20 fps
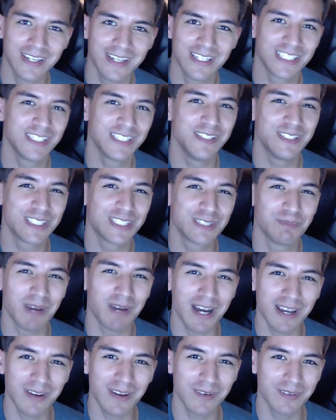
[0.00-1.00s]
so you
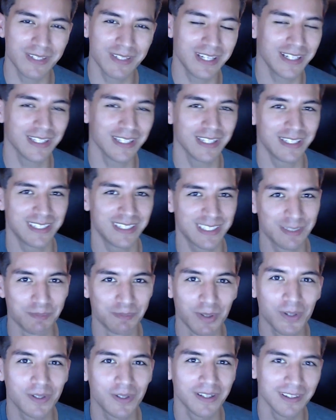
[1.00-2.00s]
smile, you kind of like
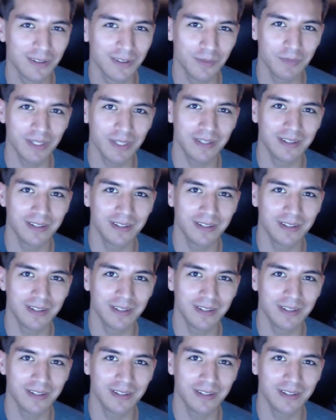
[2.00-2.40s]
smirk a little bit,